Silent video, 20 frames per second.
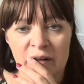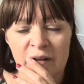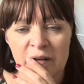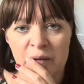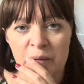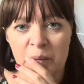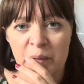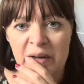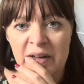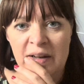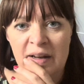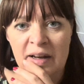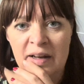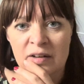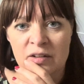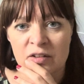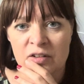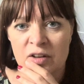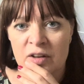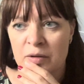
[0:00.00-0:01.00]
at the
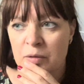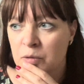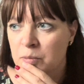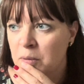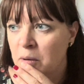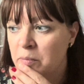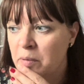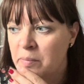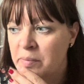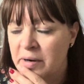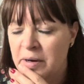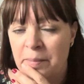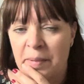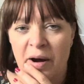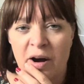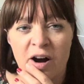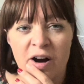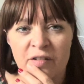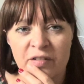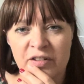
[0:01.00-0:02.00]
weekend, so there was probably
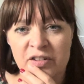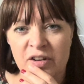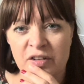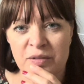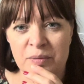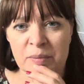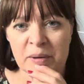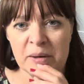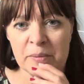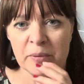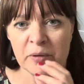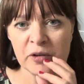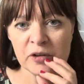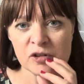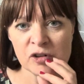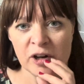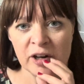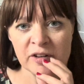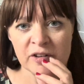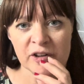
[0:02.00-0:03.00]
about half a dozen people that
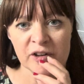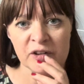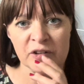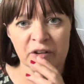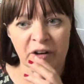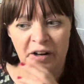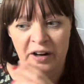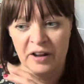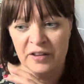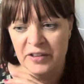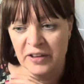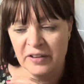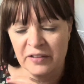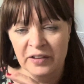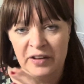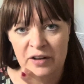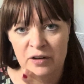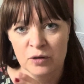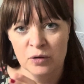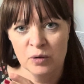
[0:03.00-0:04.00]
tried it on, and I think
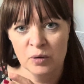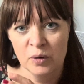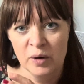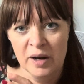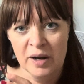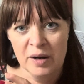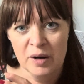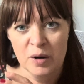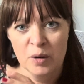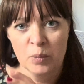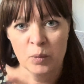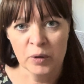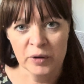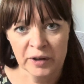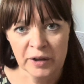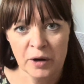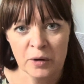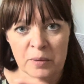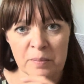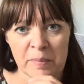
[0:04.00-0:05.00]
they all want to
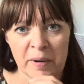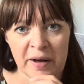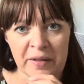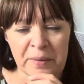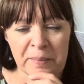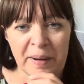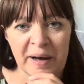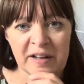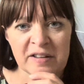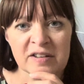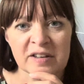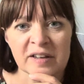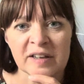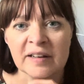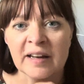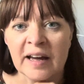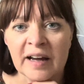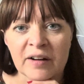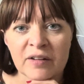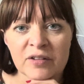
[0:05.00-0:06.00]
go and buy the pattern
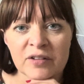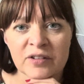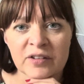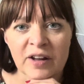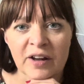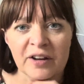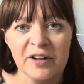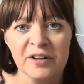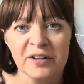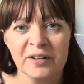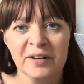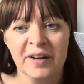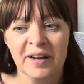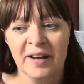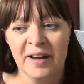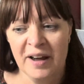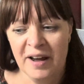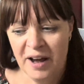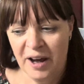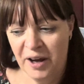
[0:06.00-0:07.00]
now. So
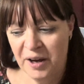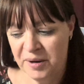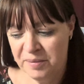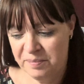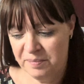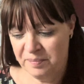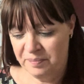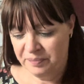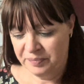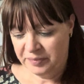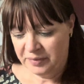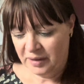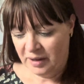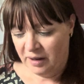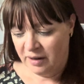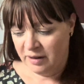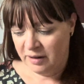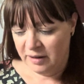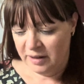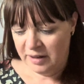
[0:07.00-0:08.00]

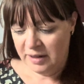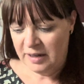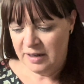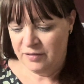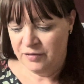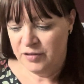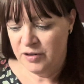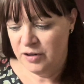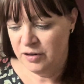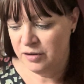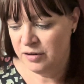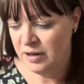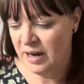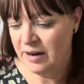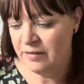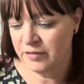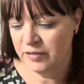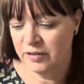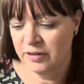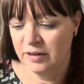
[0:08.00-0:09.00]
if you
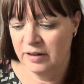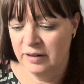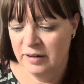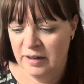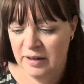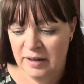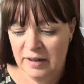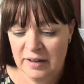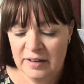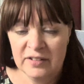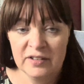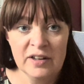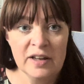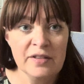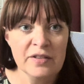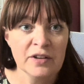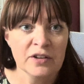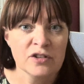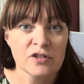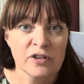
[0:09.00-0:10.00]
haven't seen
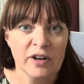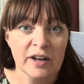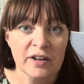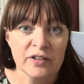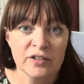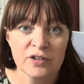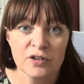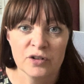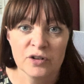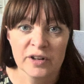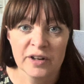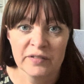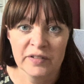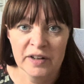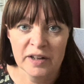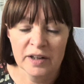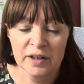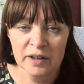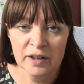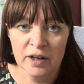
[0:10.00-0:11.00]
this dress or given
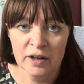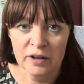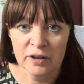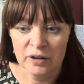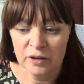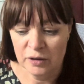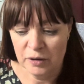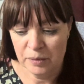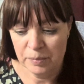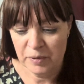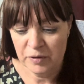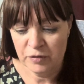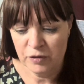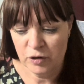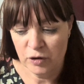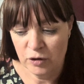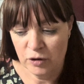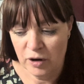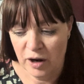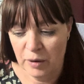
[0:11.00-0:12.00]
it a go
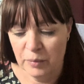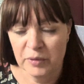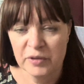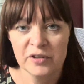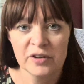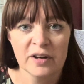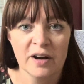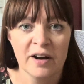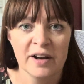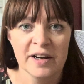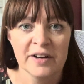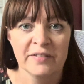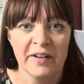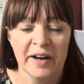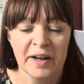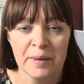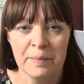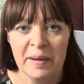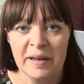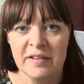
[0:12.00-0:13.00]
before, I would highly
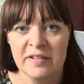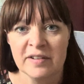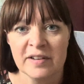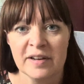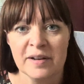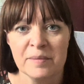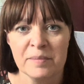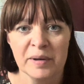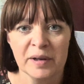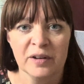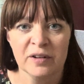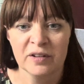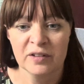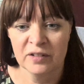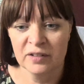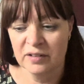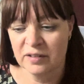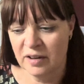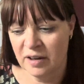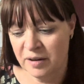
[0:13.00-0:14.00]
recommend it,
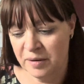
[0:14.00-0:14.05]
because